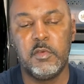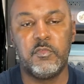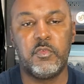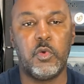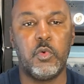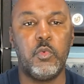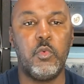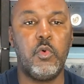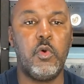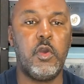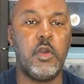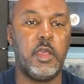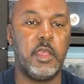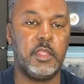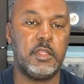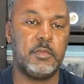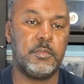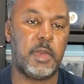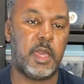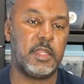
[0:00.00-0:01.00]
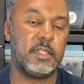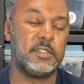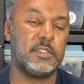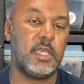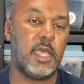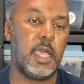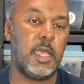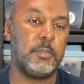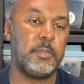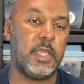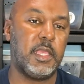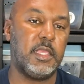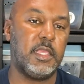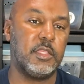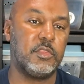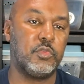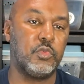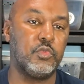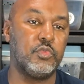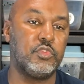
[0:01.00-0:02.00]
For one, by the time they
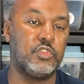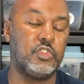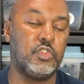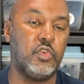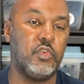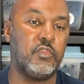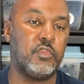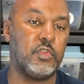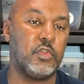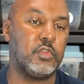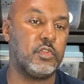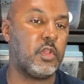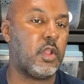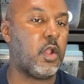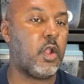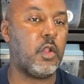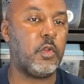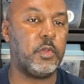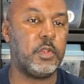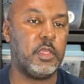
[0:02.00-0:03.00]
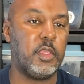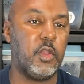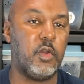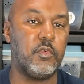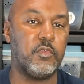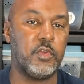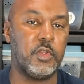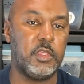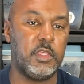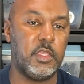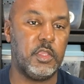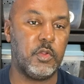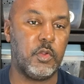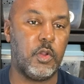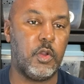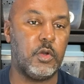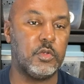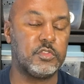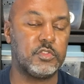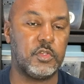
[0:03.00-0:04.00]
get through juvenile, they're already over a year
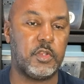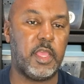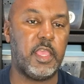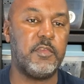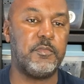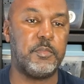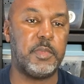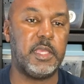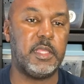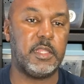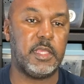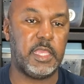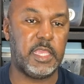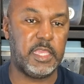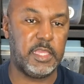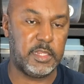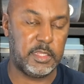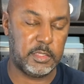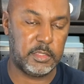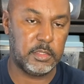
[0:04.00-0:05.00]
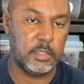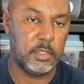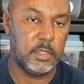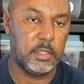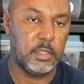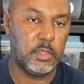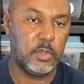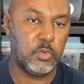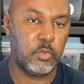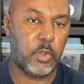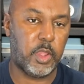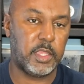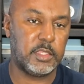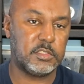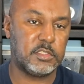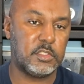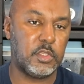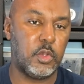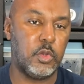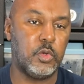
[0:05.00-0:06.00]
old, so they've been eating, right?
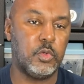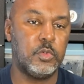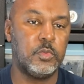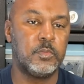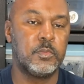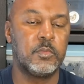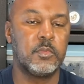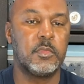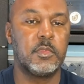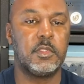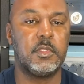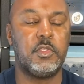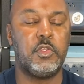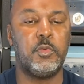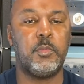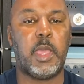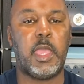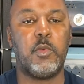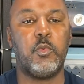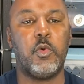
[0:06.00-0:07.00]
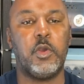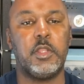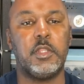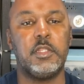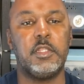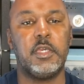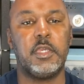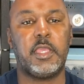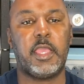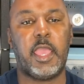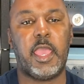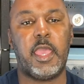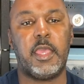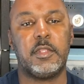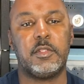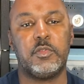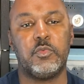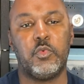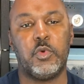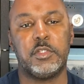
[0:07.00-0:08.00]
So you might want to look
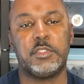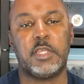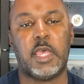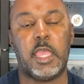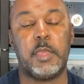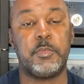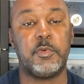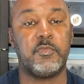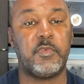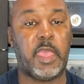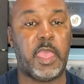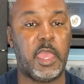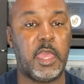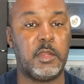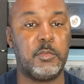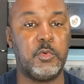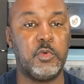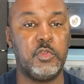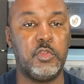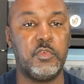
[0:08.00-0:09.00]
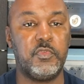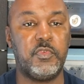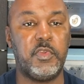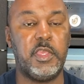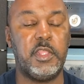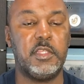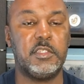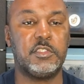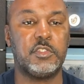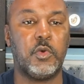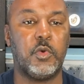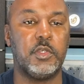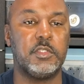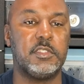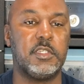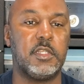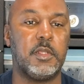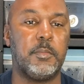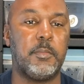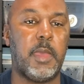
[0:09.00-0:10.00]
at what type of animal you're feeding. So
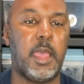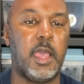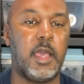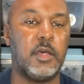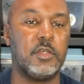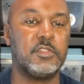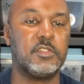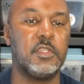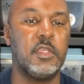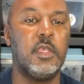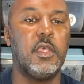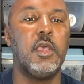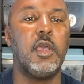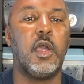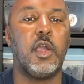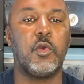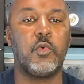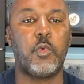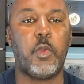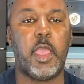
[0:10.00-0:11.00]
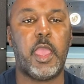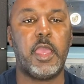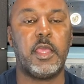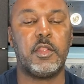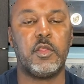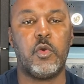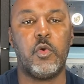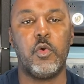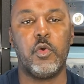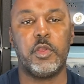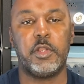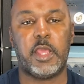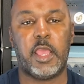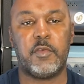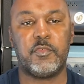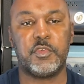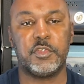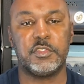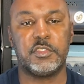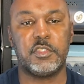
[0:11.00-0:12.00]
is it a mouse, a rat, or an
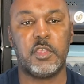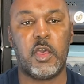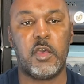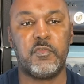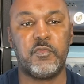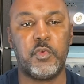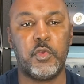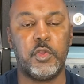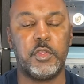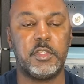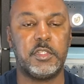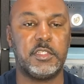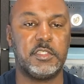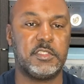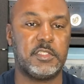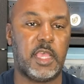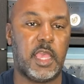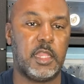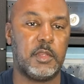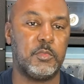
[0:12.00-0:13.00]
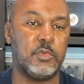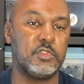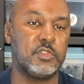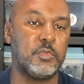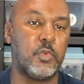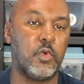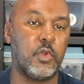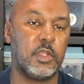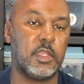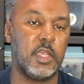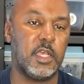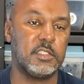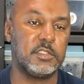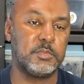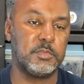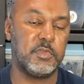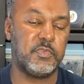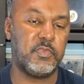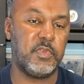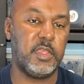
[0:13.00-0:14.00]
African soft fur that this animal is more
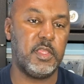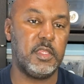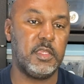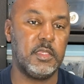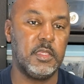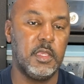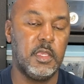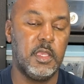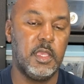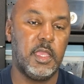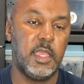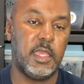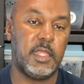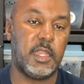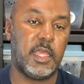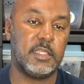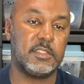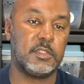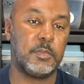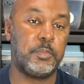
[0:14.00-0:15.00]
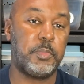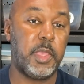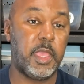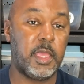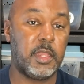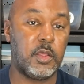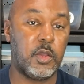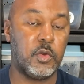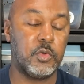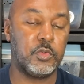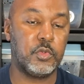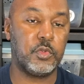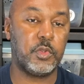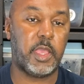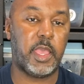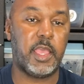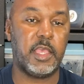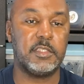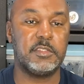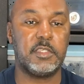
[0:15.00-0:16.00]
accustomed to feeding? And as a pet owner,
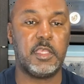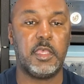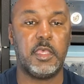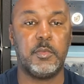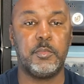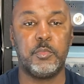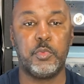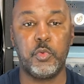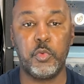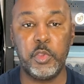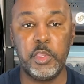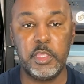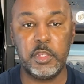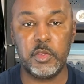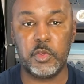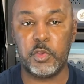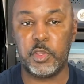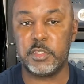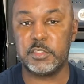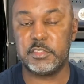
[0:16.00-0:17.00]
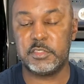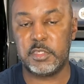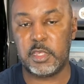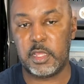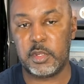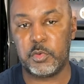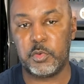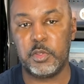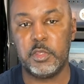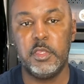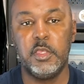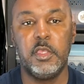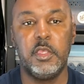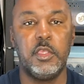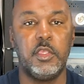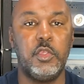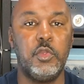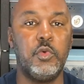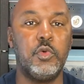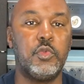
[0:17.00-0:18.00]
as a breeder, etc.,
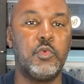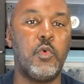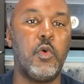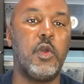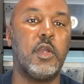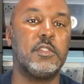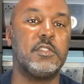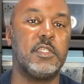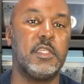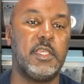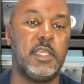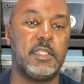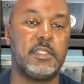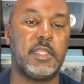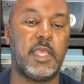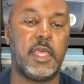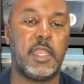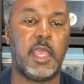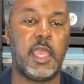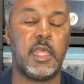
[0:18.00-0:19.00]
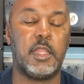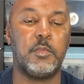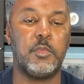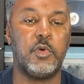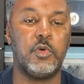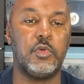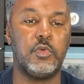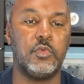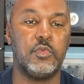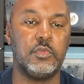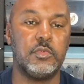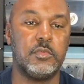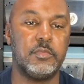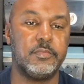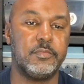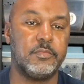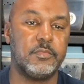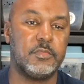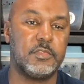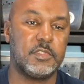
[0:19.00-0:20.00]
you would want to get that animal
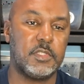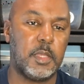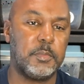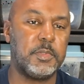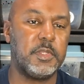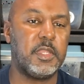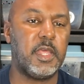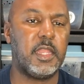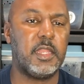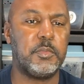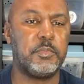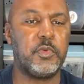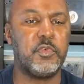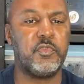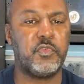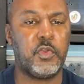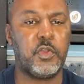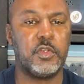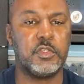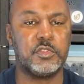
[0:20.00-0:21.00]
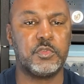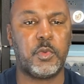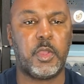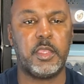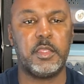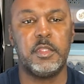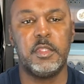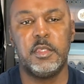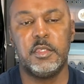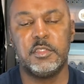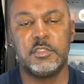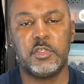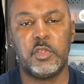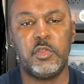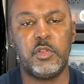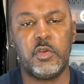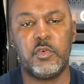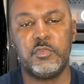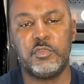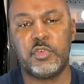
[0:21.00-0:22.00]
something that it prefers, right? So
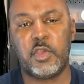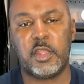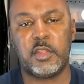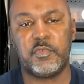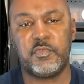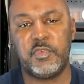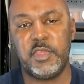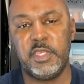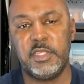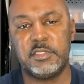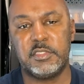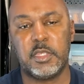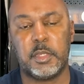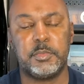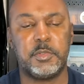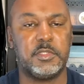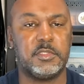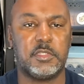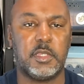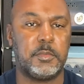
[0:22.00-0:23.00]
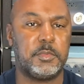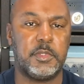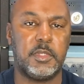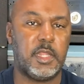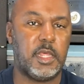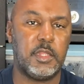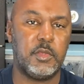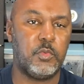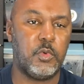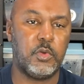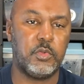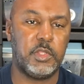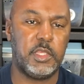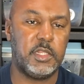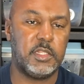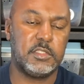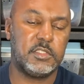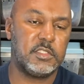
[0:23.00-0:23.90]
you don't try to feed something that it won't eat.